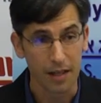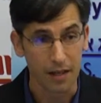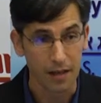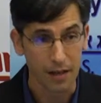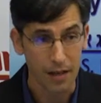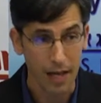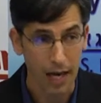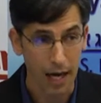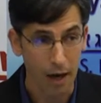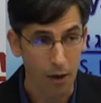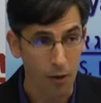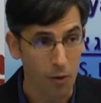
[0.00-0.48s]

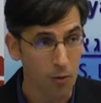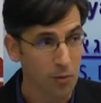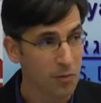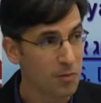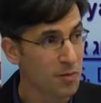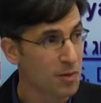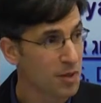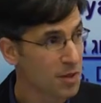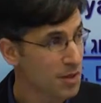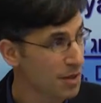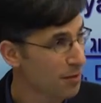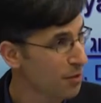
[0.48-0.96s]
Now,
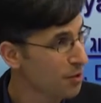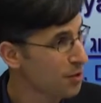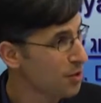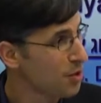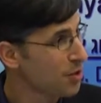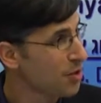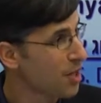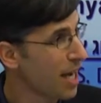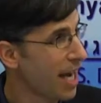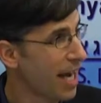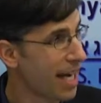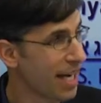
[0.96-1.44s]
civil
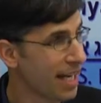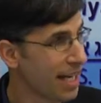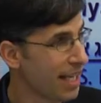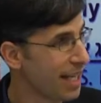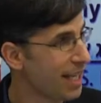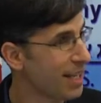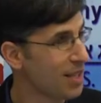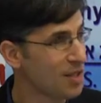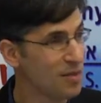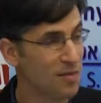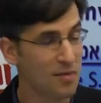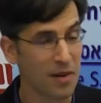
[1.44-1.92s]
society
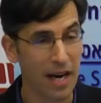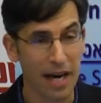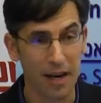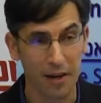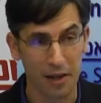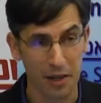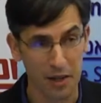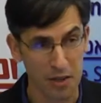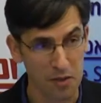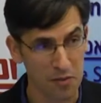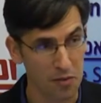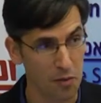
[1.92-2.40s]
in its
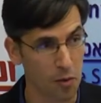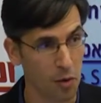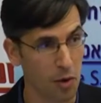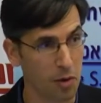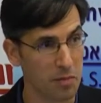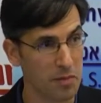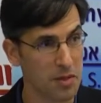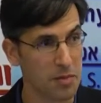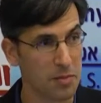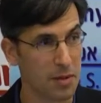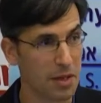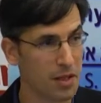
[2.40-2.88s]
various
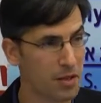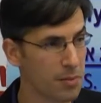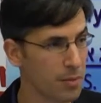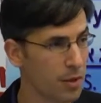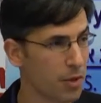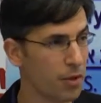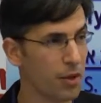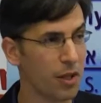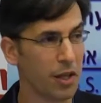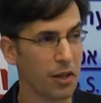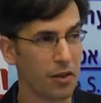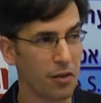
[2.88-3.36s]
forms, peace
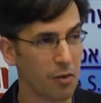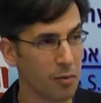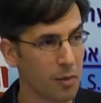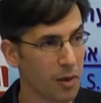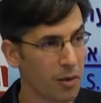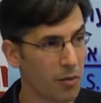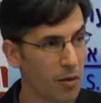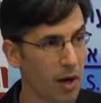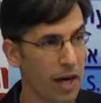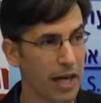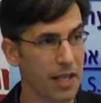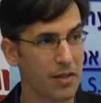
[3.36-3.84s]
building,
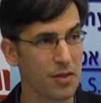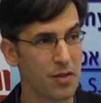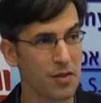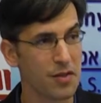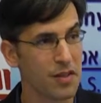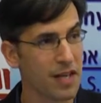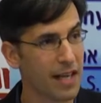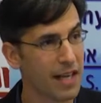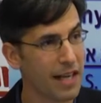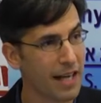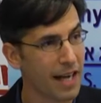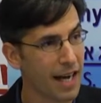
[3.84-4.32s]
human rights,
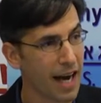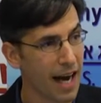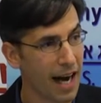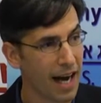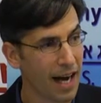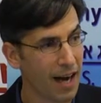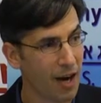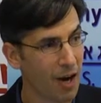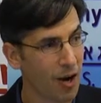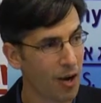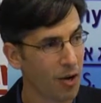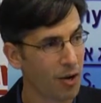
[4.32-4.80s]

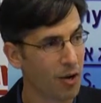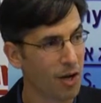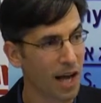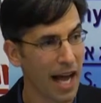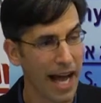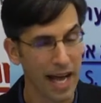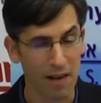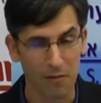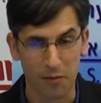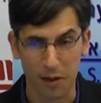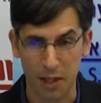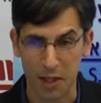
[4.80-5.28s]

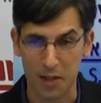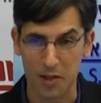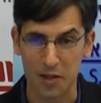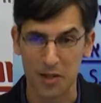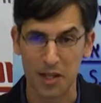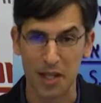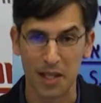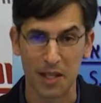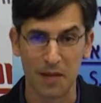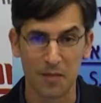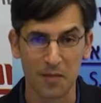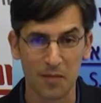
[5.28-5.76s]

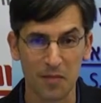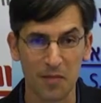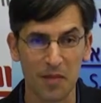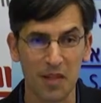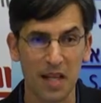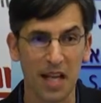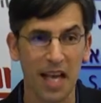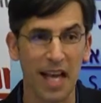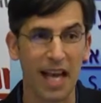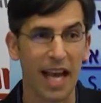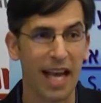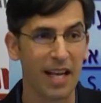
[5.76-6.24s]
advocacy,
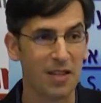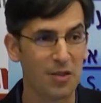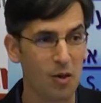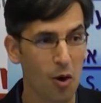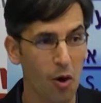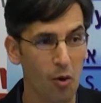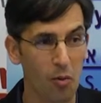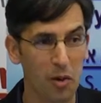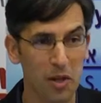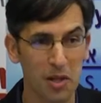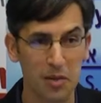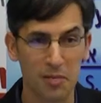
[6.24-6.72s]
has
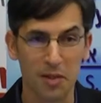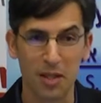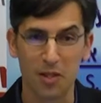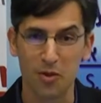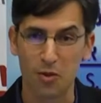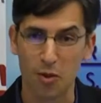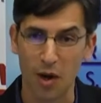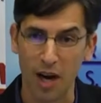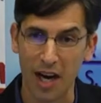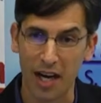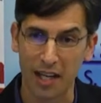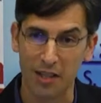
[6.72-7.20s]
always been
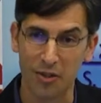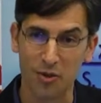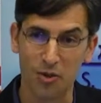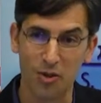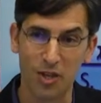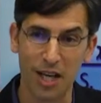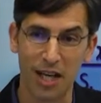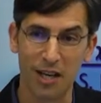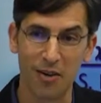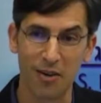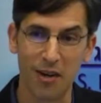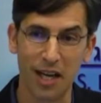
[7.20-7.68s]
trying to
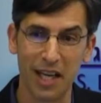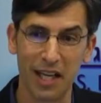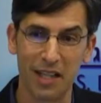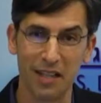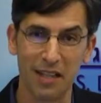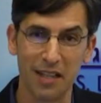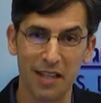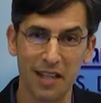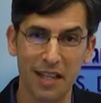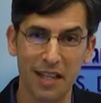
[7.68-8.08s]
generate